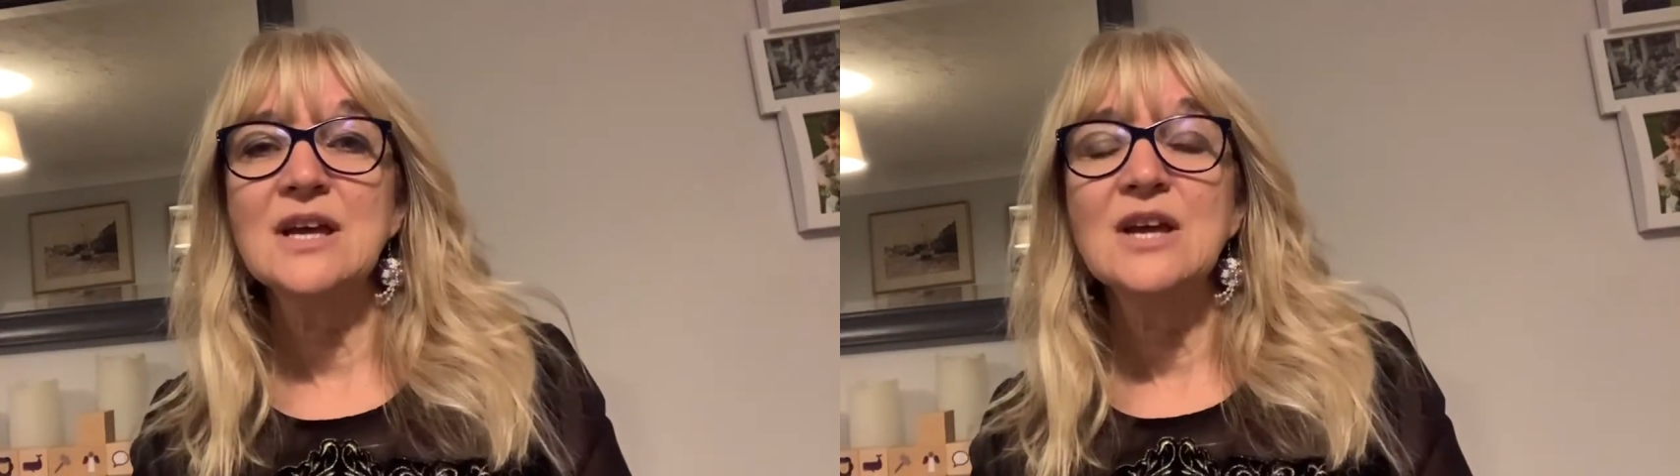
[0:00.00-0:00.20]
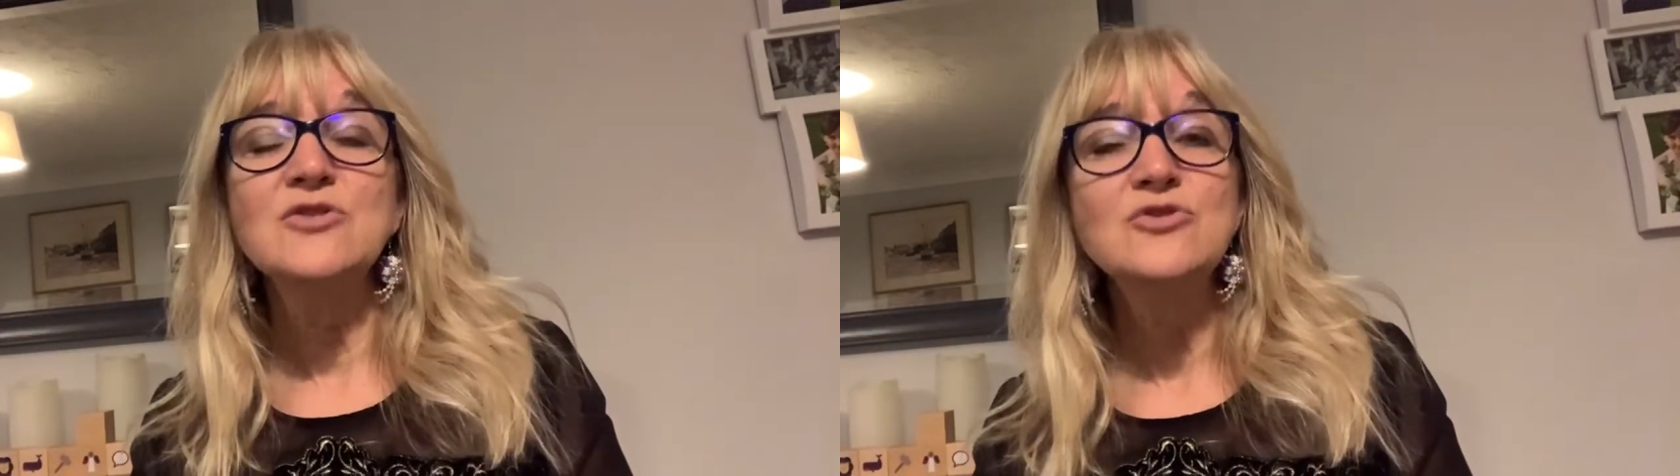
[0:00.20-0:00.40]

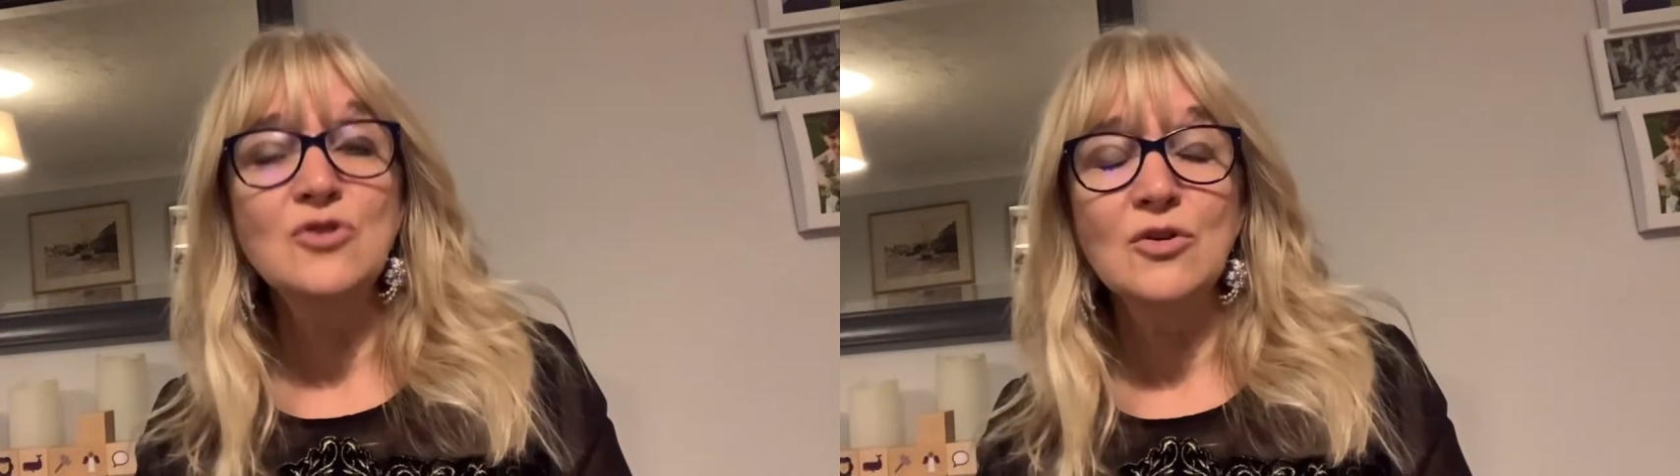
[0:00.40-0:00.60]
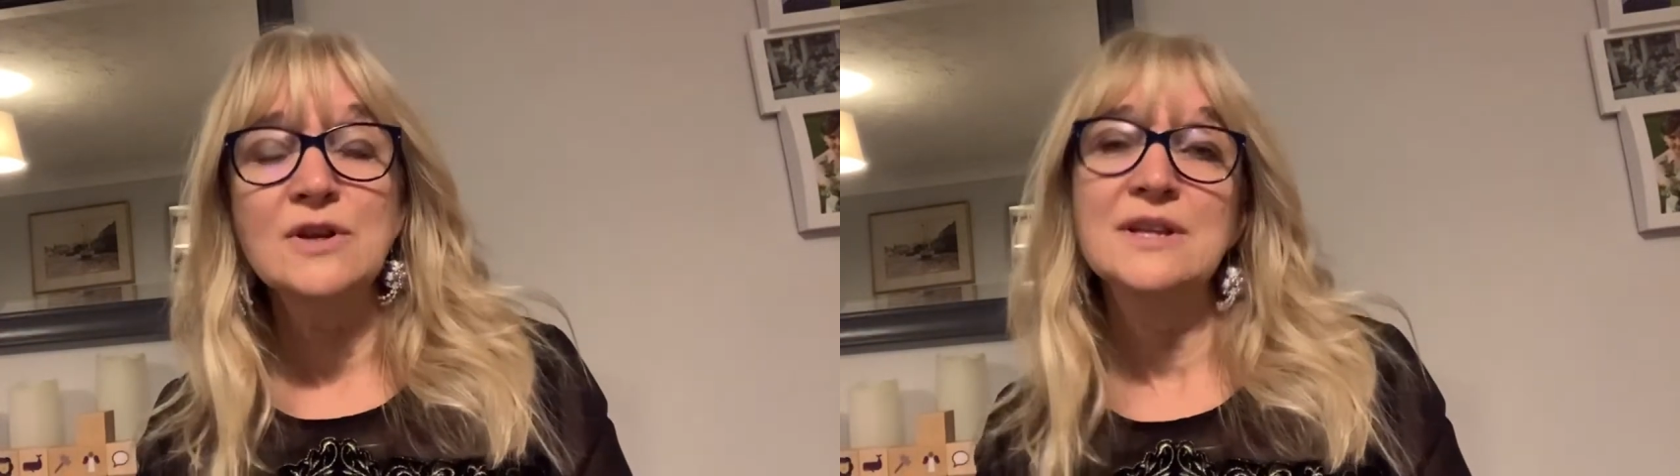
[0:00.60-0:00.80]

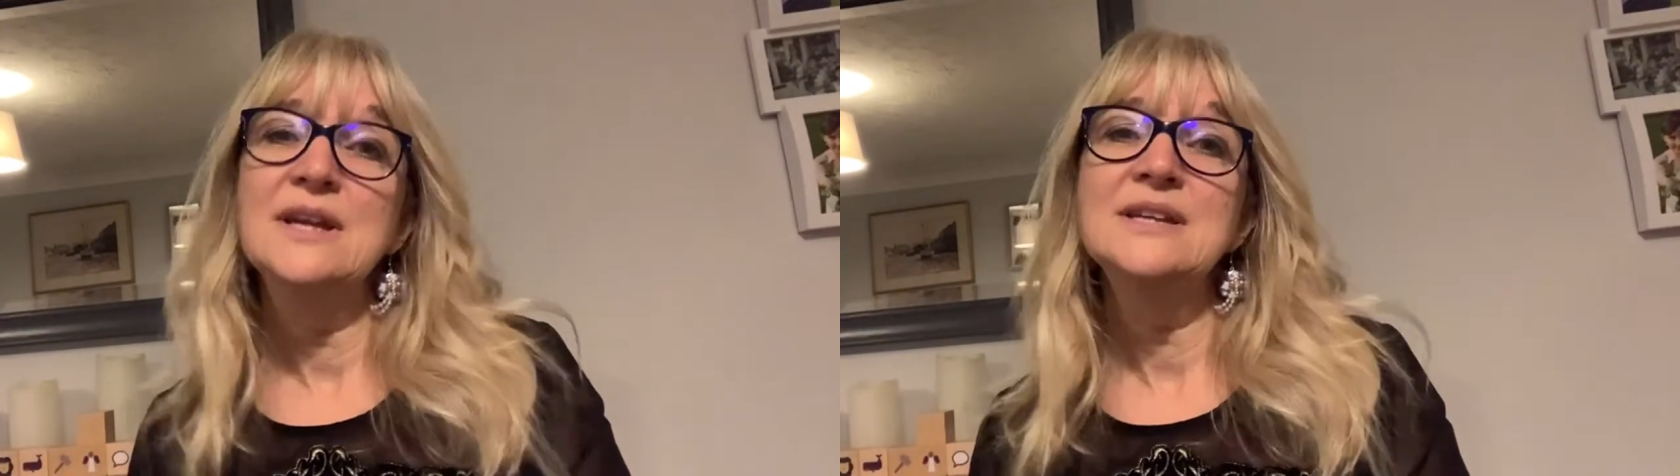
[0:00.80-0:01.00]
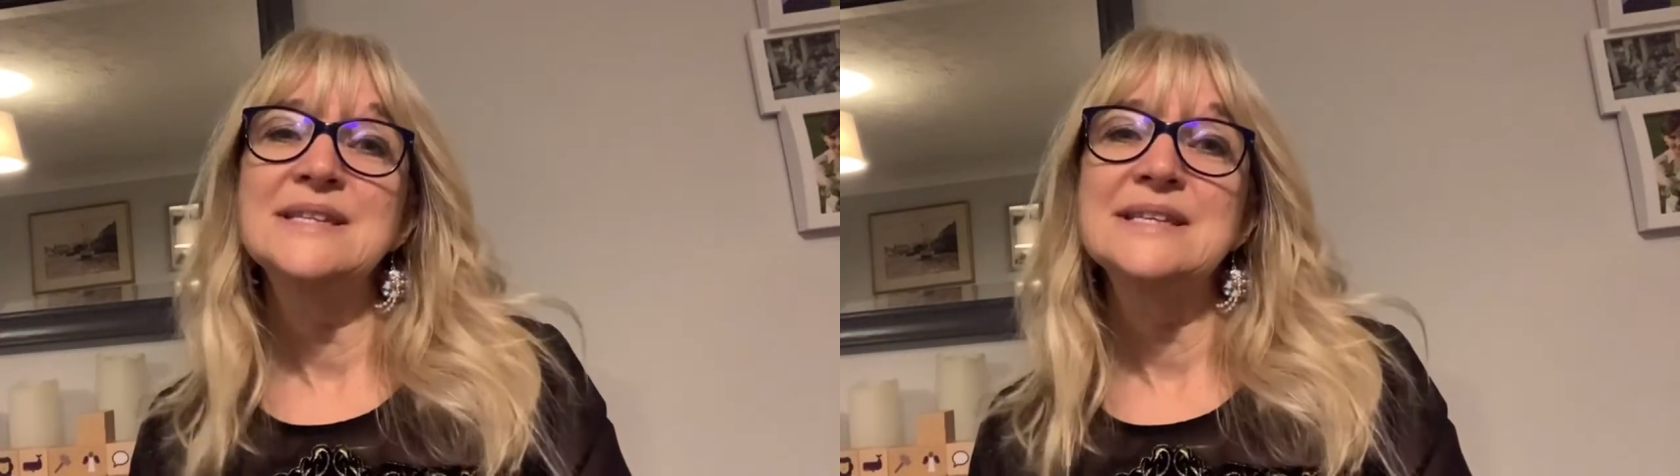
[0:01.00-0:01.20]
Not an
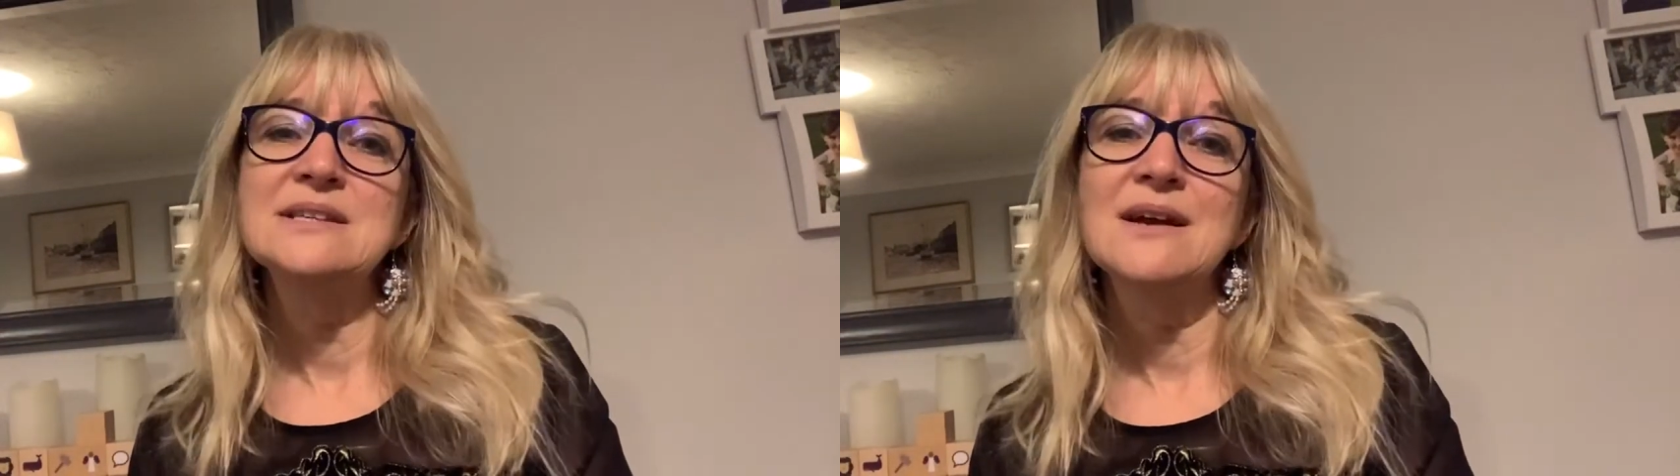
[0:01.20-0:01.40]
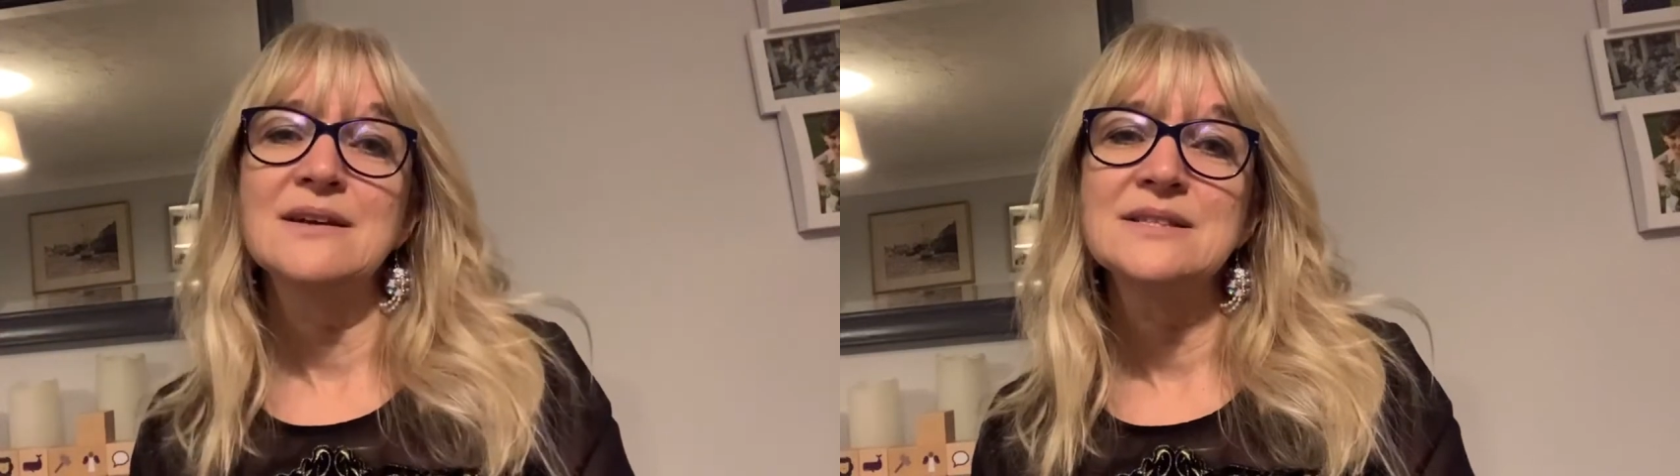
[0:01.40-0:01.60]
easy
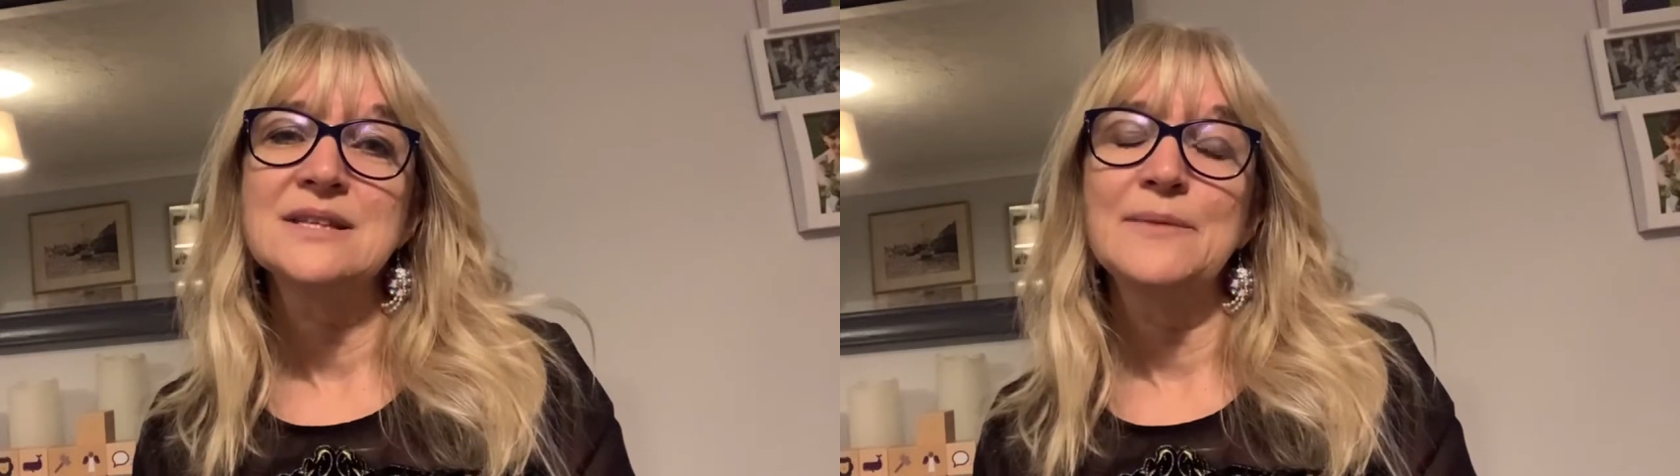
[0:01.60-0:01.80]
task.